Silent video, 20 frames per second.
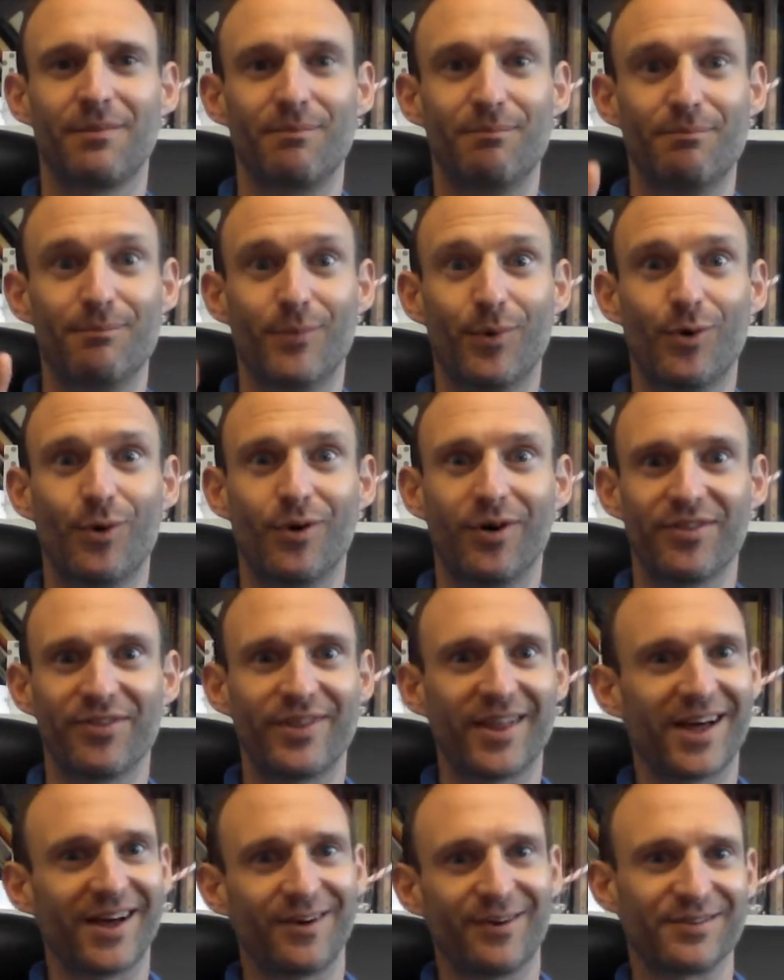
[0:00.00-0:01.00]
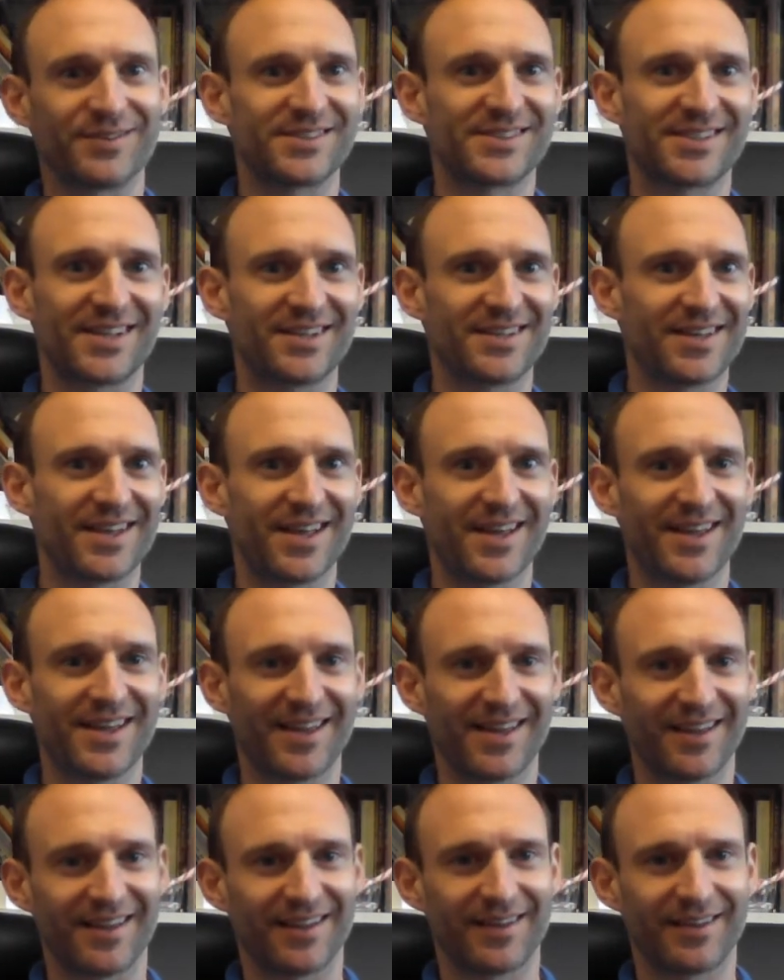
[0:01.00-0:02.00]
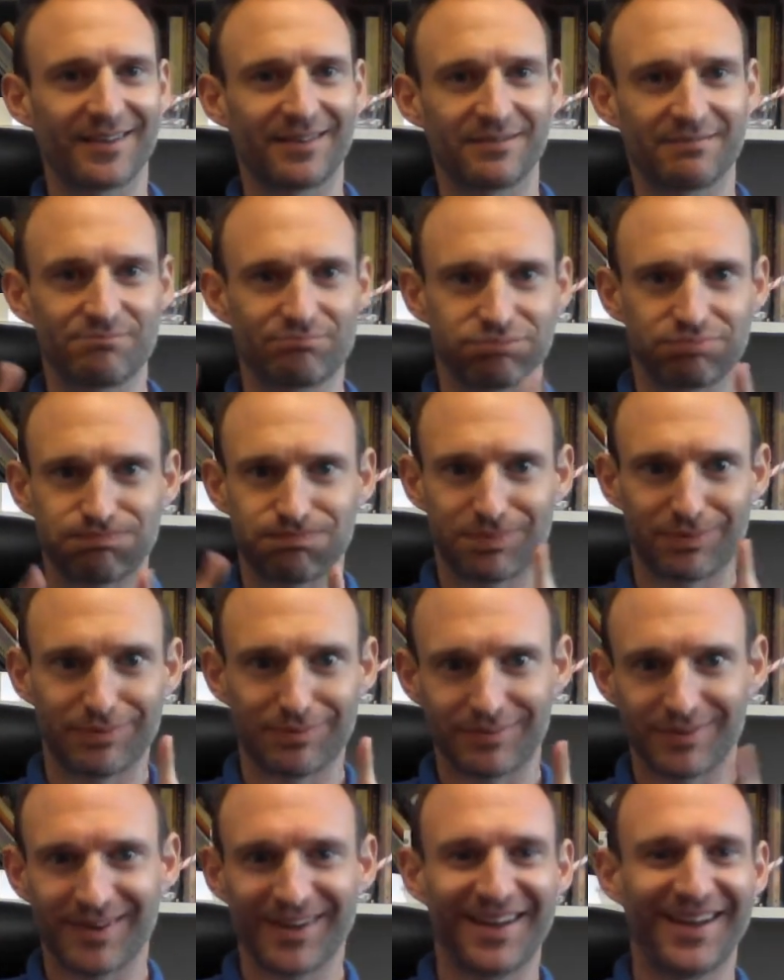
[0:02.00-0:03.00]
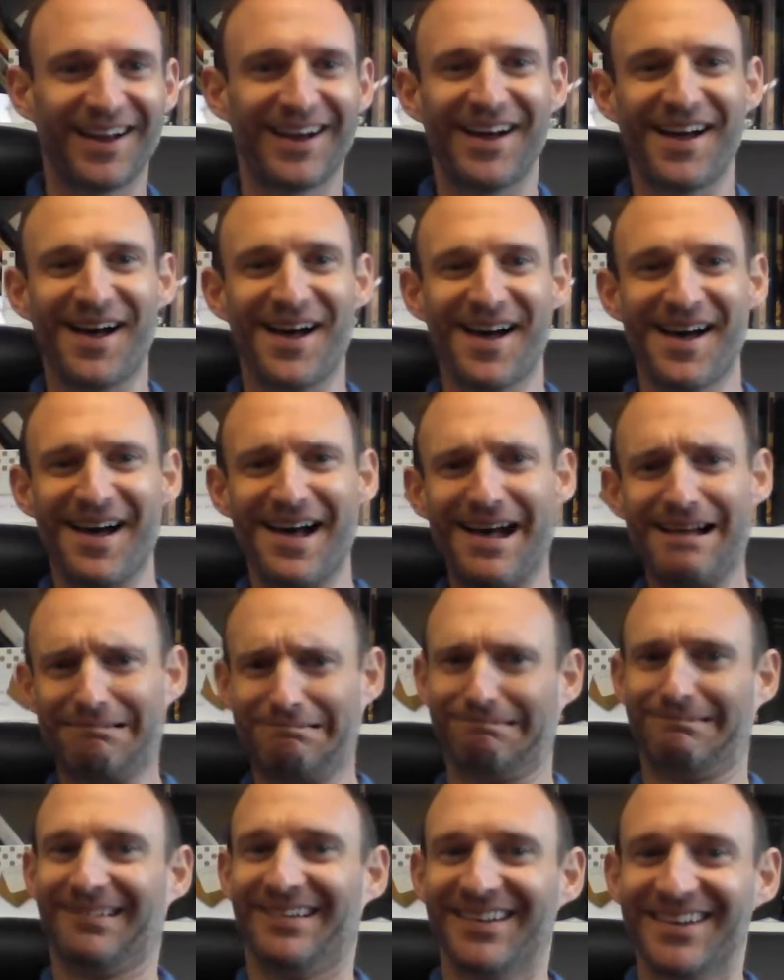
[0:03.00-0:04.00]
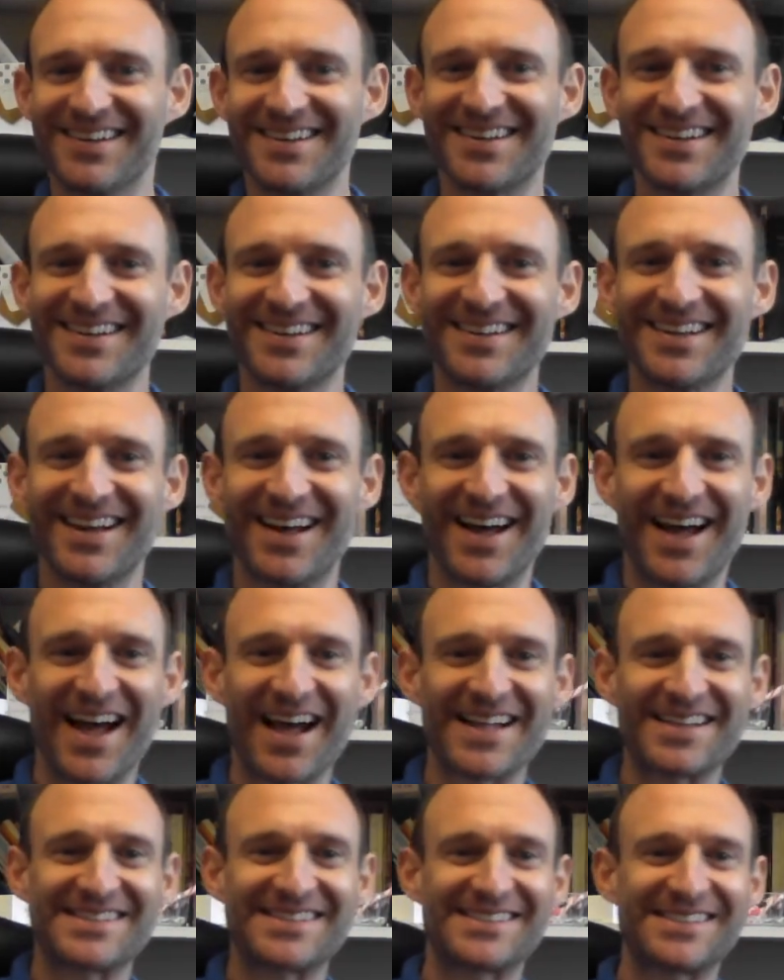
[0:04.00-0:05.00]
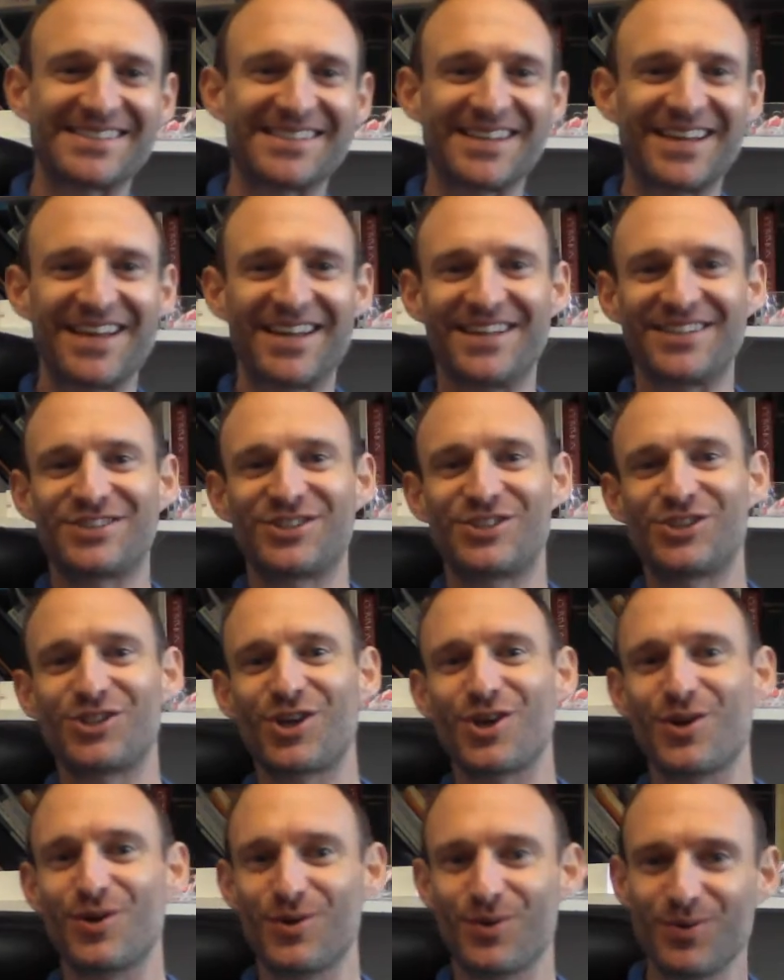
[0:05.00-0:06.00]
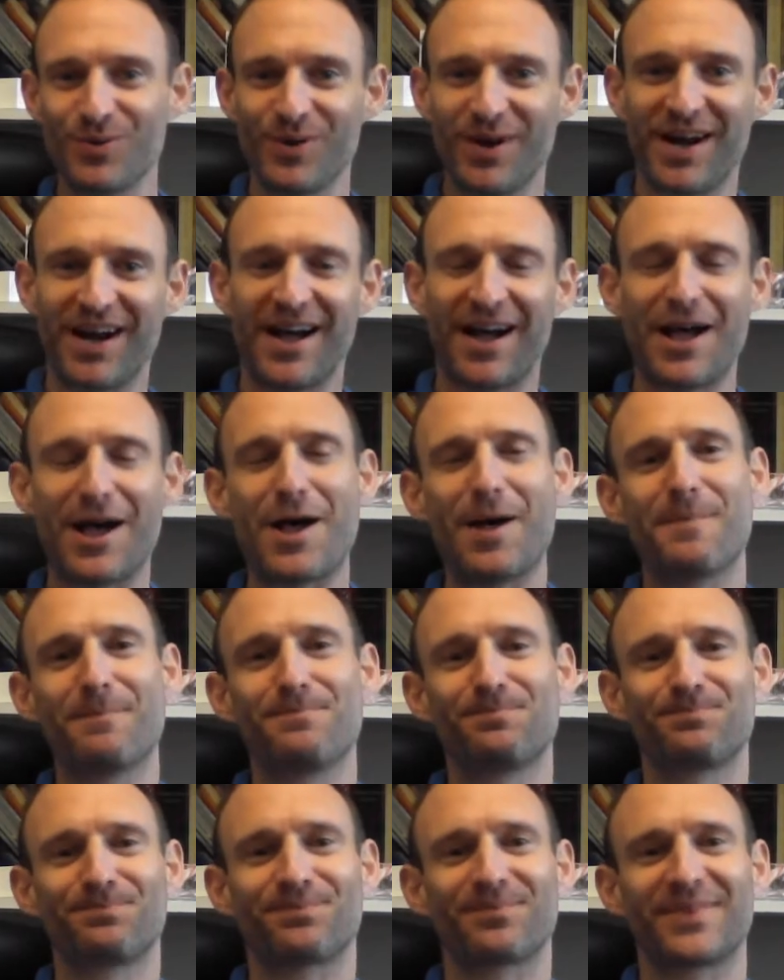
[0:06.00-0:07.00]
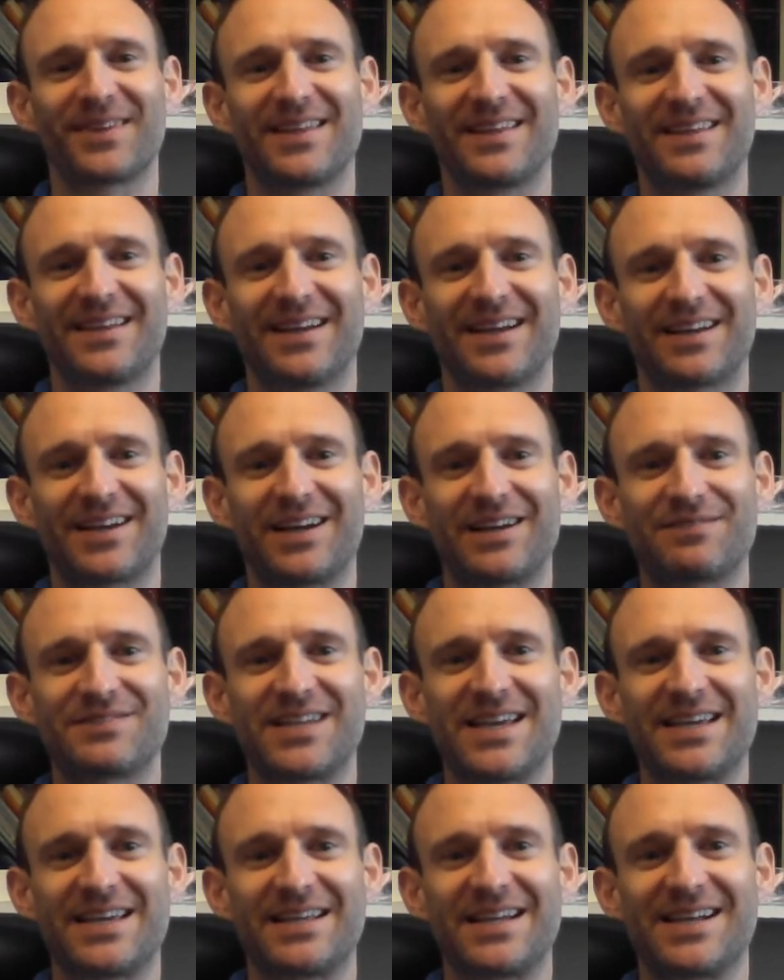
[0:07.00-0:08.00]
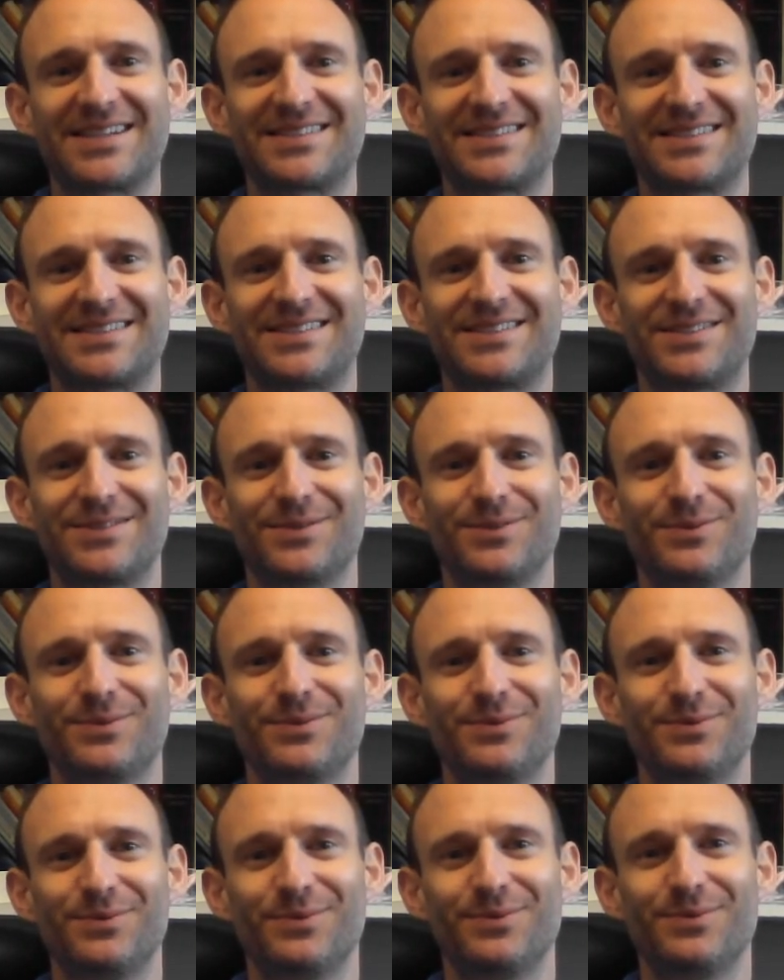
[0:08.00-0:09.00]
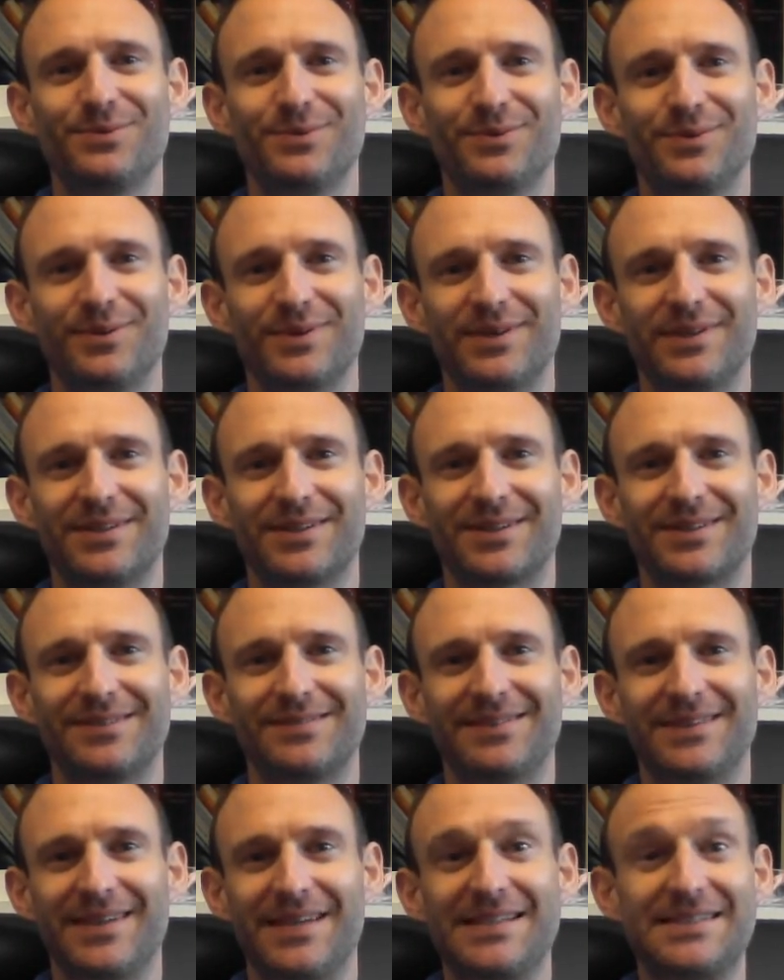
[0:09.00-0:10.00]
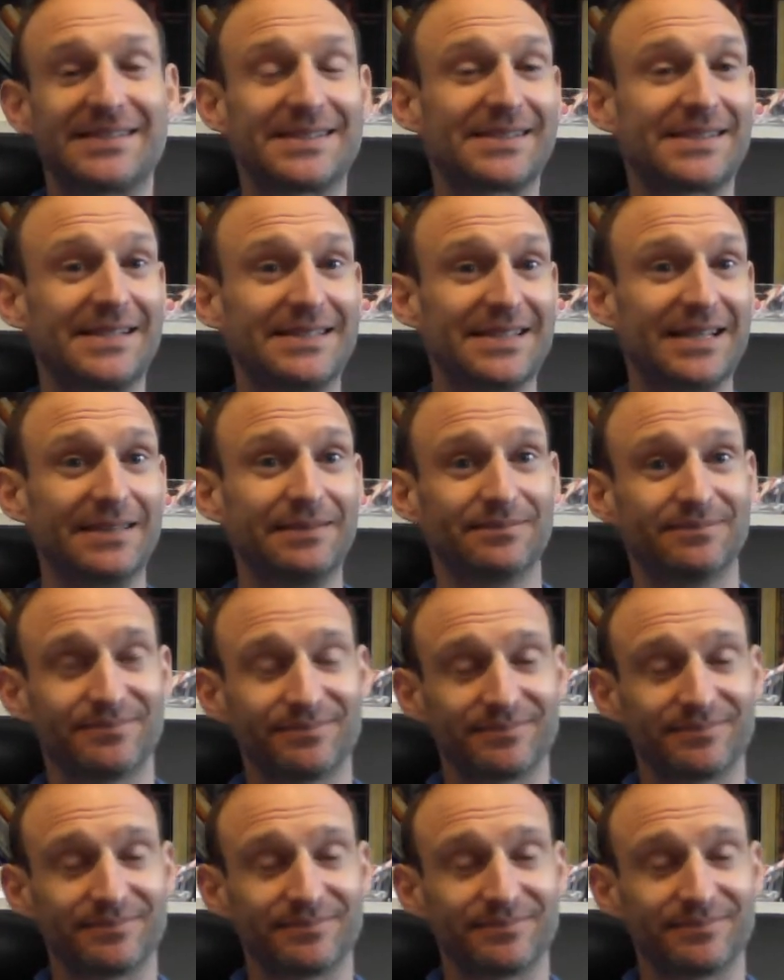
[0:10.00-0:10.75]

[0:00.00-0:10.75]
More on that on Sunday. At 2, kind of taken us to Easter Sunday,